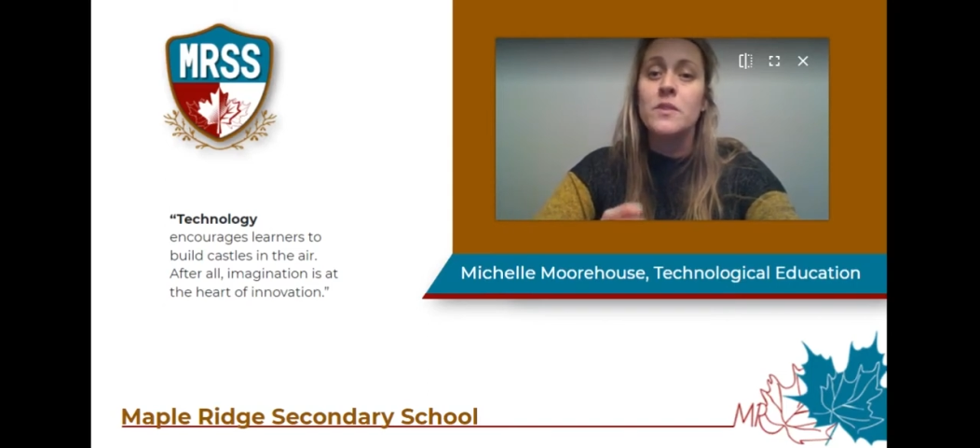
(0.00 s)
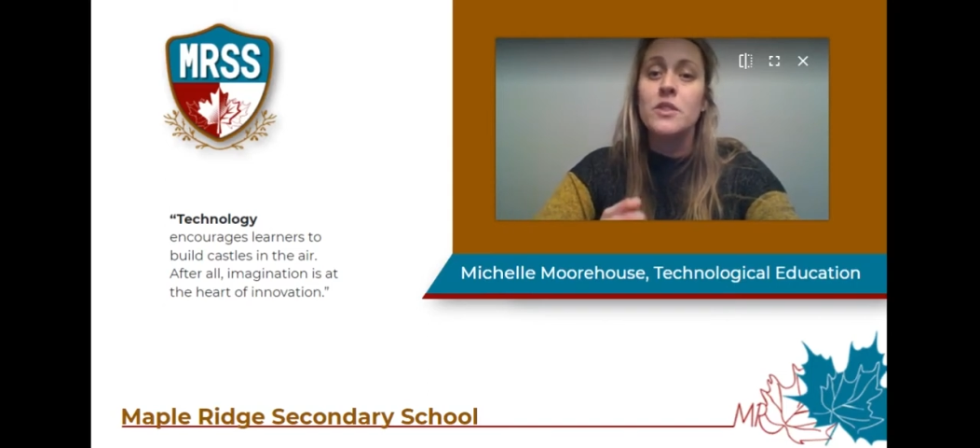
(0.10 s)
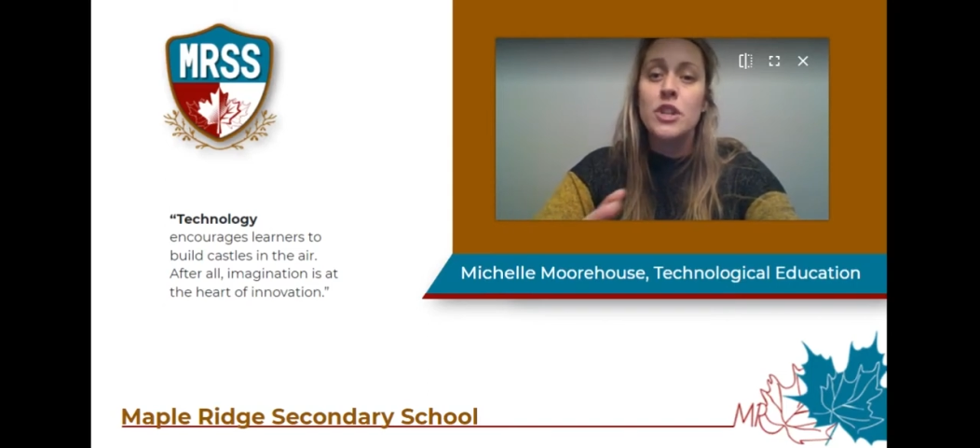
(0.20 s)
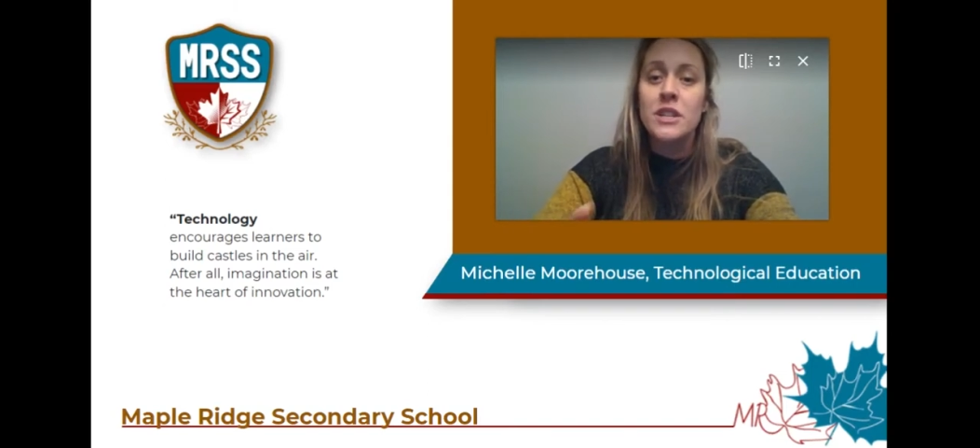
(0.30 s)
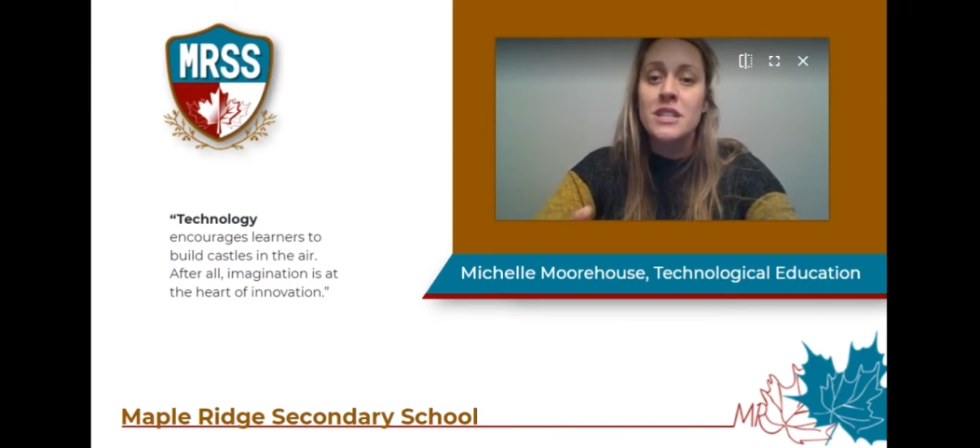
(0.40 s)

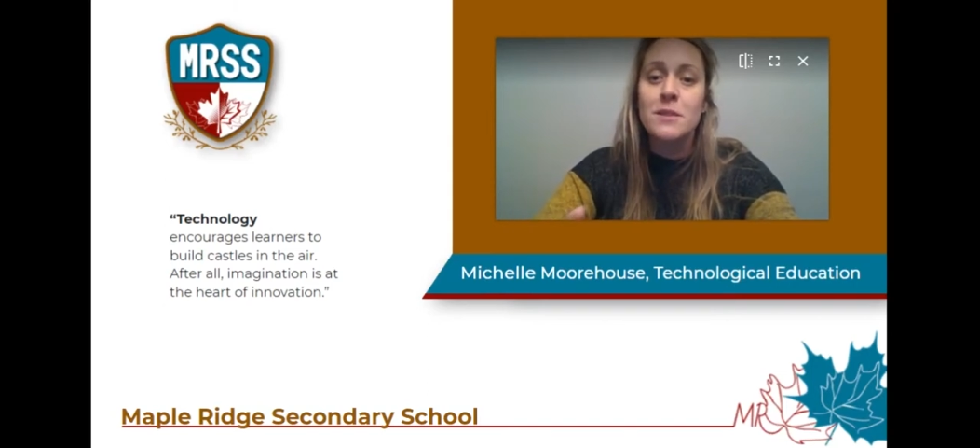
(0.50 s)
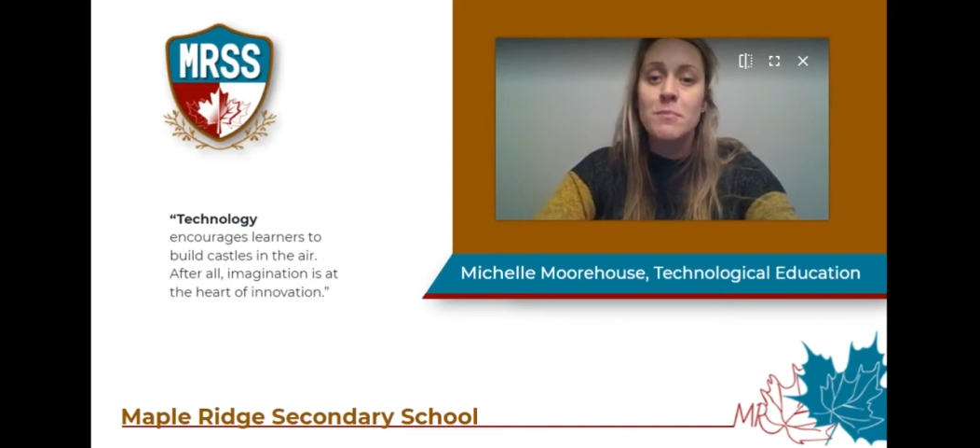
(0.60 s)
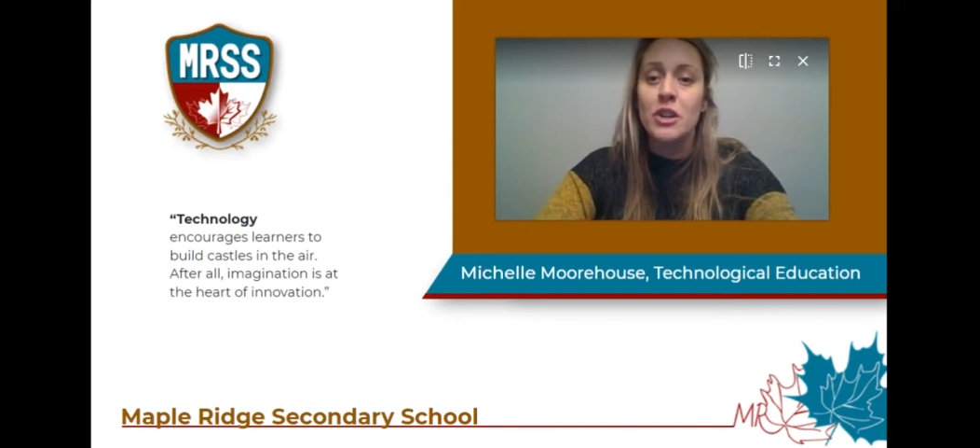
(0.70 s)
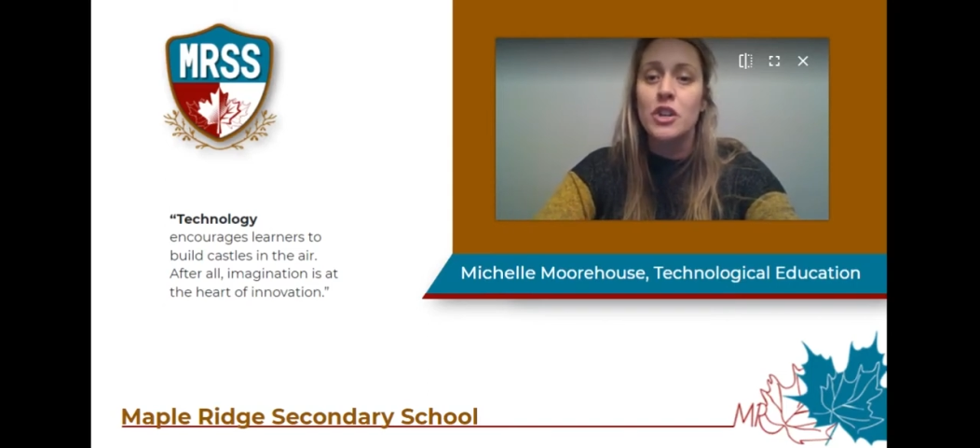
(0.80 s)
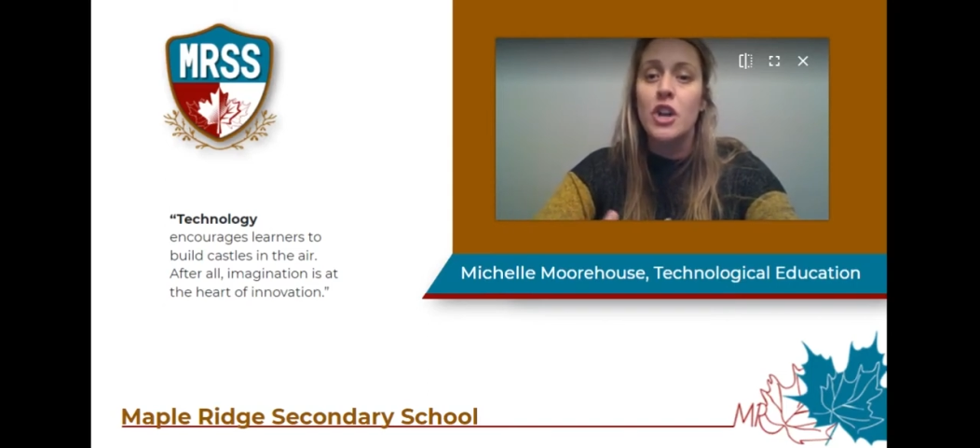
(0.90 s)
starting to
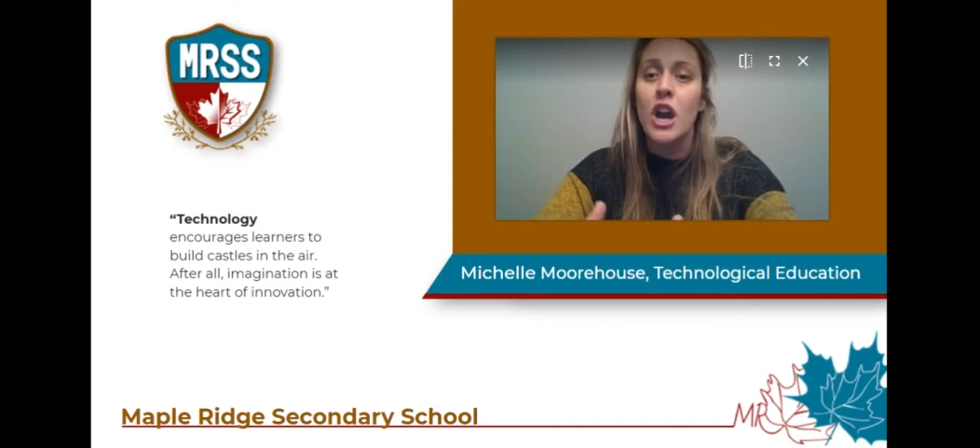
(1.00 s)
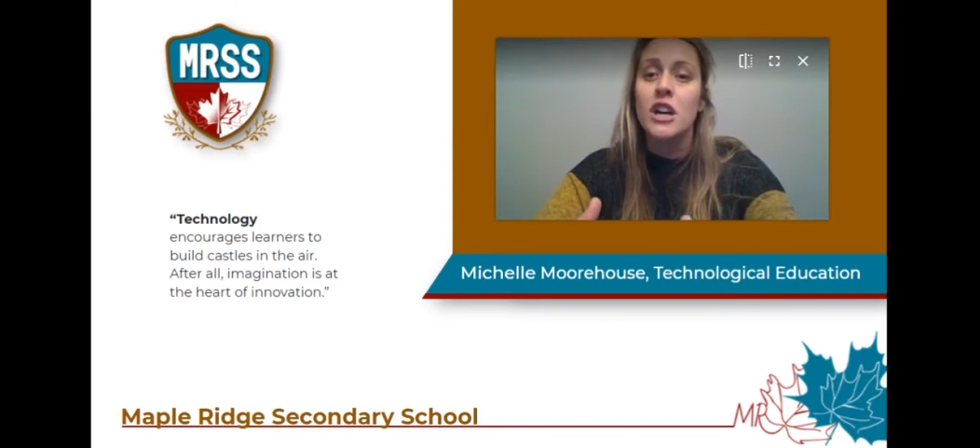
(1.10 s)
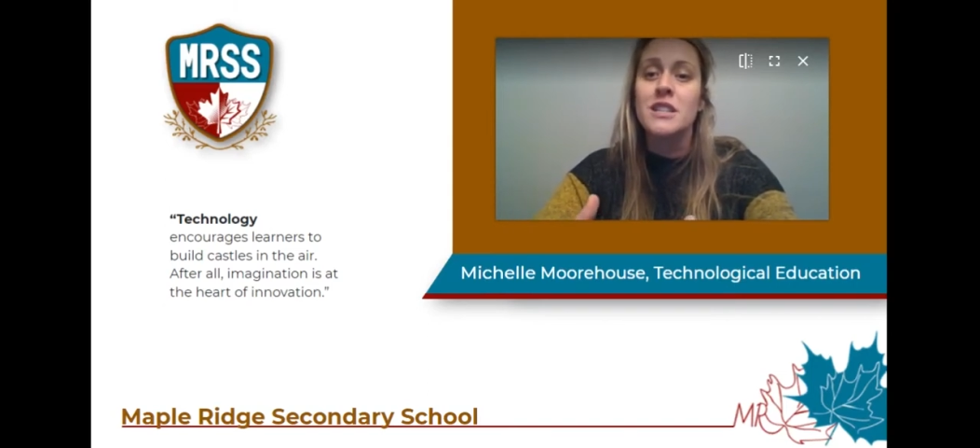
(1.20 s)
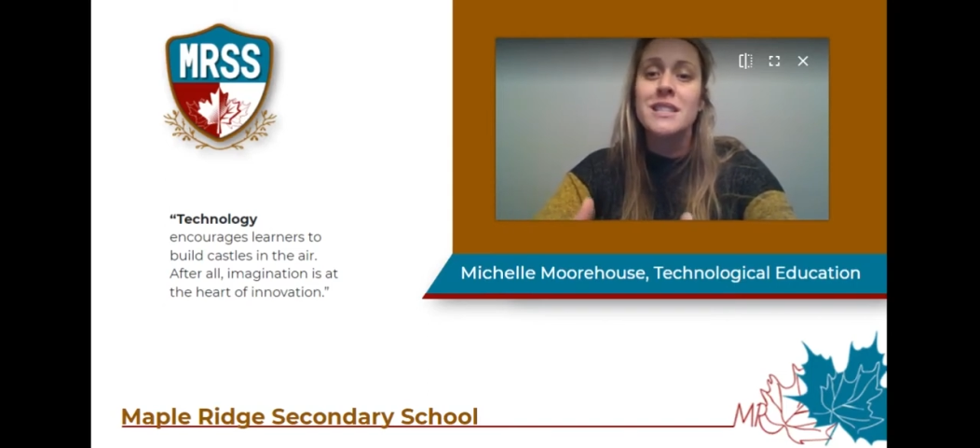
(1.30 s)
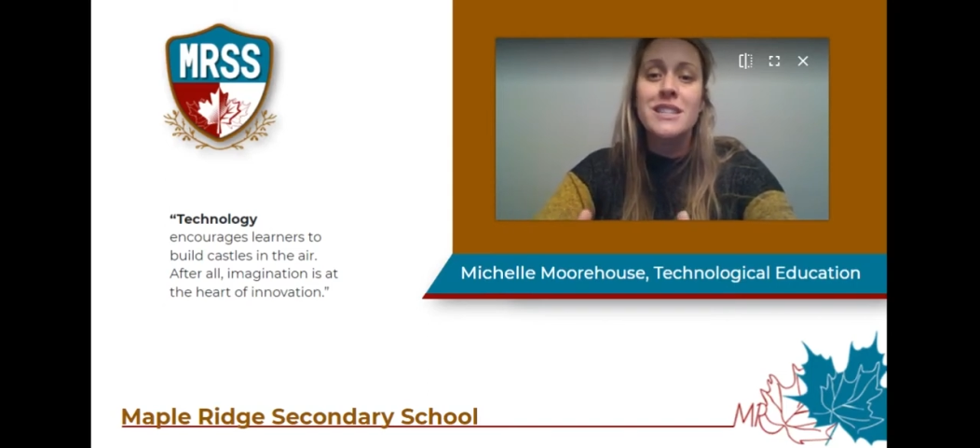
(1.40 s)
build
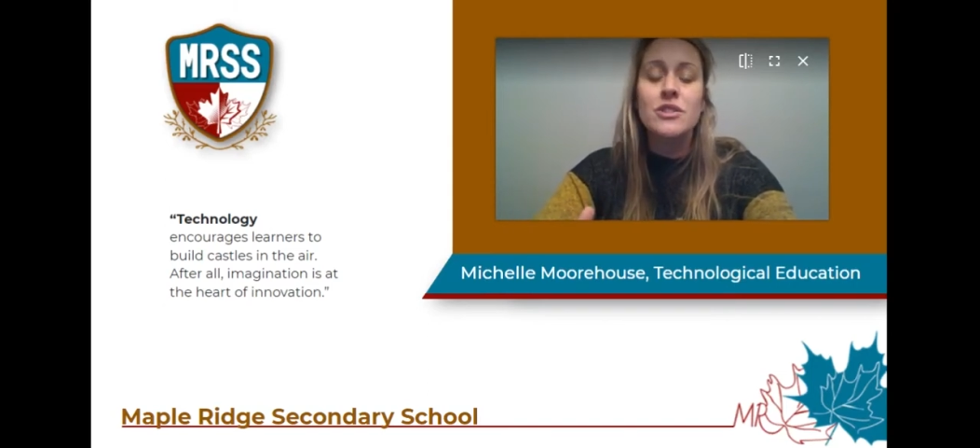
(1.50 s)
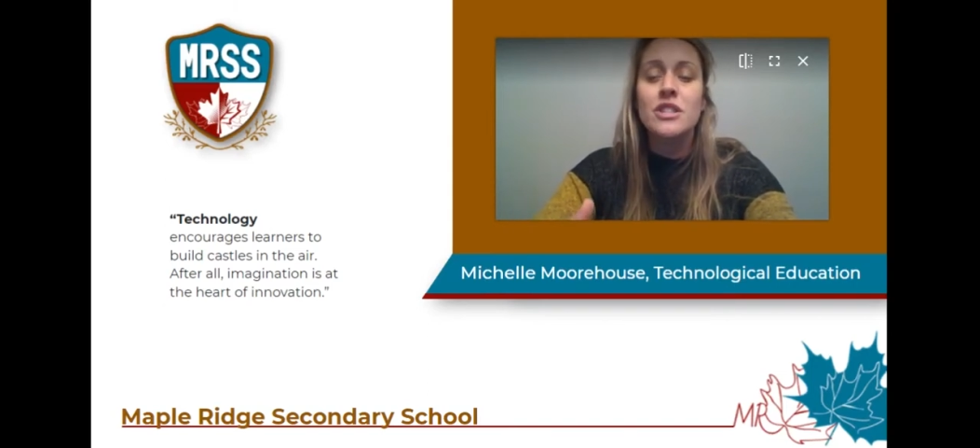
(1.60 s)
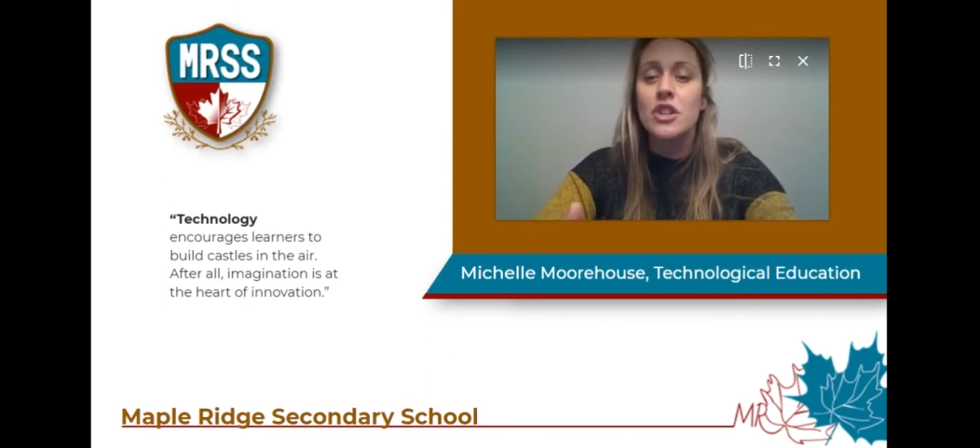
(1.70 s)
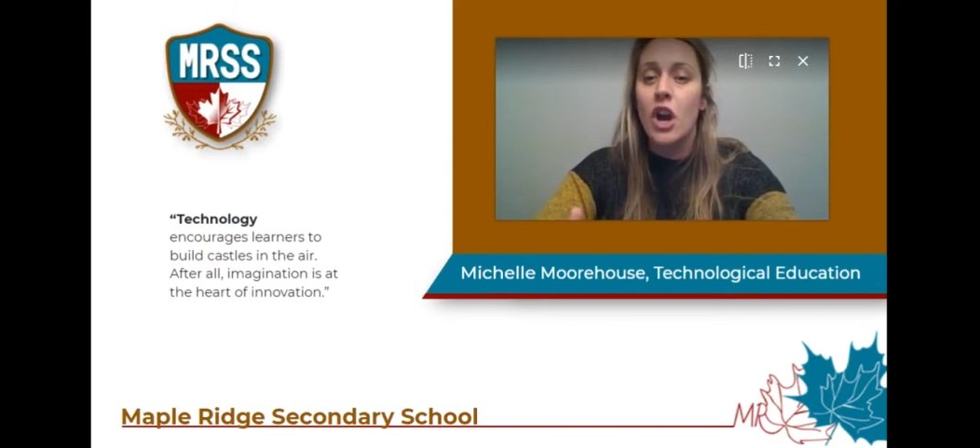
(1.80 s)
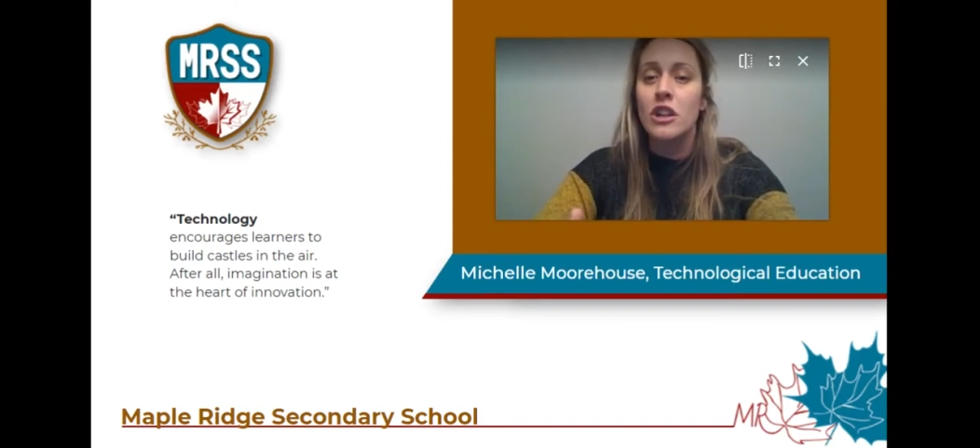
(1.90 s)
our skills
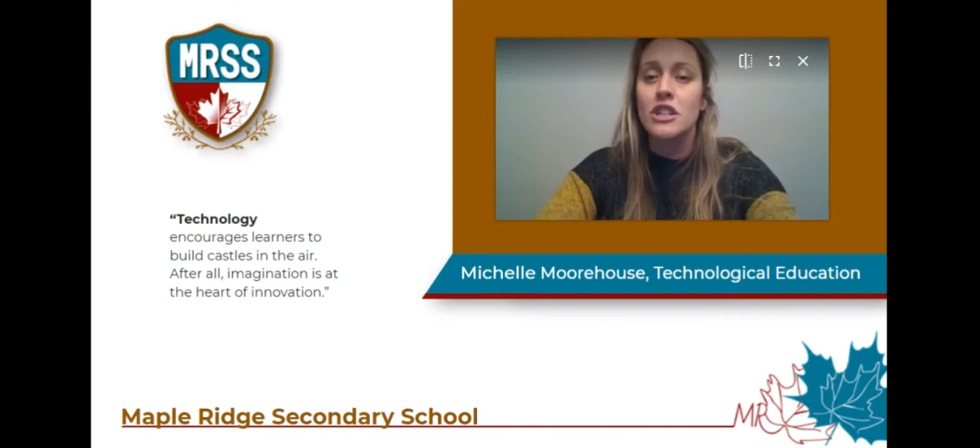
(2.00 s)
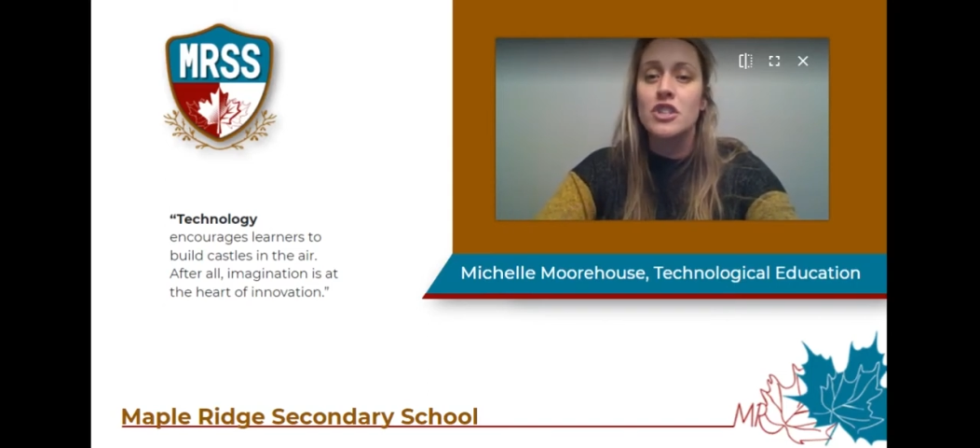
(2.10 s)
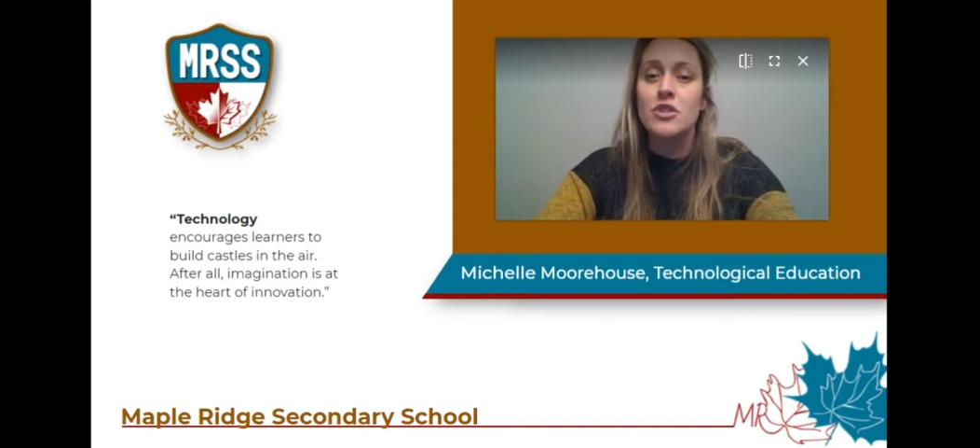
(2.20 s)
and knowledge